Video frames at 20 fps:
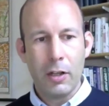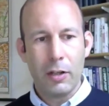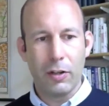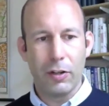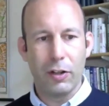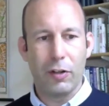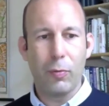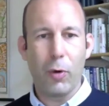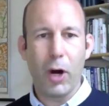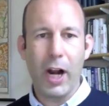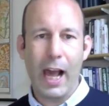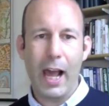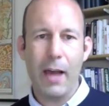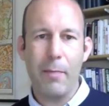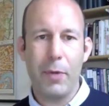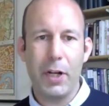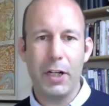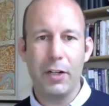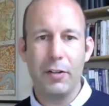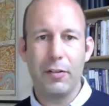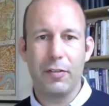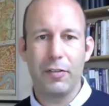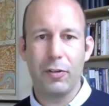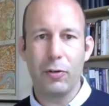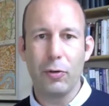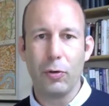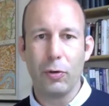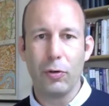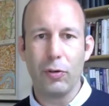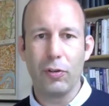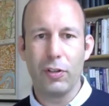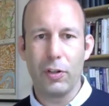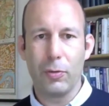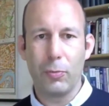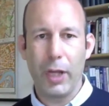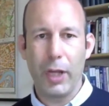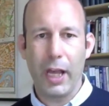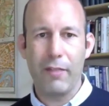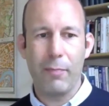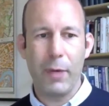So it's what happened in schools,
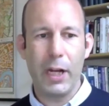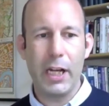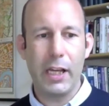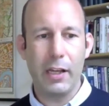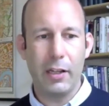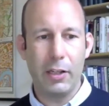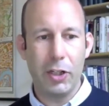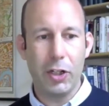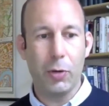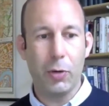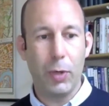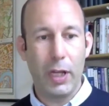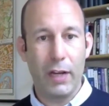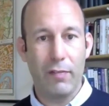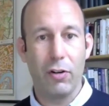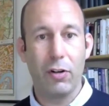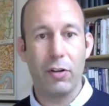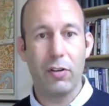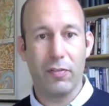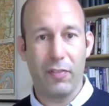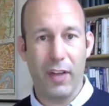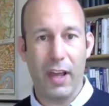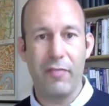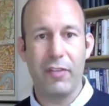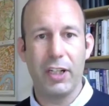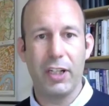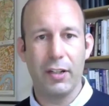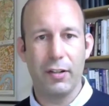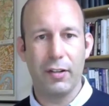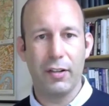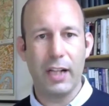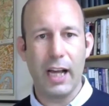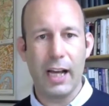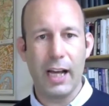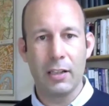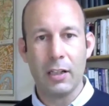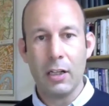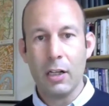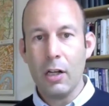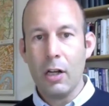and we have many, you know, we have lots of evidence
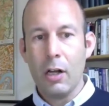that